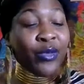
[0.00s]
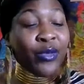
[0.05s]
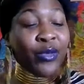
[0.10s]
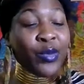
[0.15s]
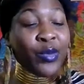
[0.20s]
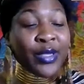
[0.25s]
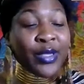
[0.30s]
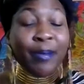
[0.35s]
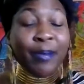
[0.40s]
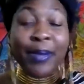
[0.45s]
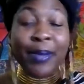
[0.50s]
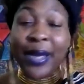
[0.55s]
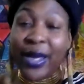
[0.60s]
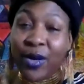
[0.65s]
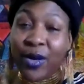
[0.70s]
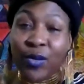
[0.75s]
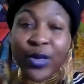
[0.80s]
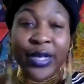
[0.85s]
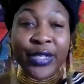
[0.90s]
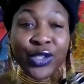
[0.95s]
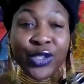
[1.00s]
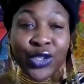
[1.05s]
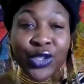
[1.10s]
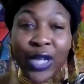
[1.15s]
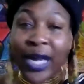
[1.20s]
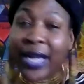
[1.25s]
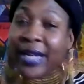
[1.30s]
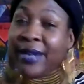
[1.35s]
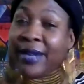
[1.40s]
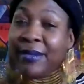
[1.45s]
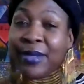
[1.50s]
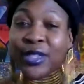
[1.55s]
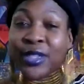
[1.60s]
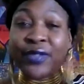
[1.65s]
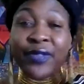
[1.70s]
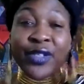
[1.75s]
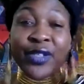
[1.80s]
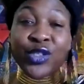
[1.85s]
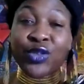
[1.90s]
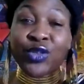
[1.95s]
We was the bed wench.
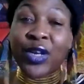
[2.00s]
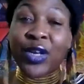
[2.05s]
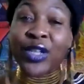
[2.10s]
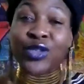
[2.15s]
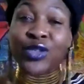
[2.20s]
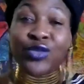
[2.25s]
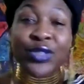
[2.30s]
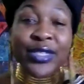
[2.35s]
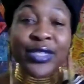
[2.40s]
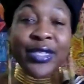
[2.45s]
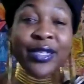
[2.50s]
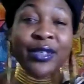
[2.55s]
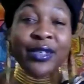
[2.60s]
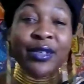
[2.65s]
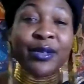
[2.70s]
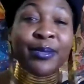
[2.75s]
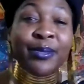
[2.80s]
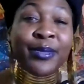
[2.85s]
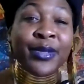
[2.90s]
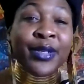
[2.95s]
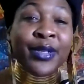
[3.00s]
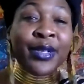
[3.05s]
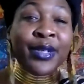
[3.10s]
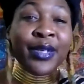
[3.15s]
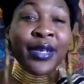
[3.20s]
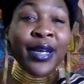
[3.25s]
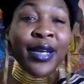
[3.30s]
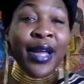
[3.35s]
I ain't even much finna try to dress it up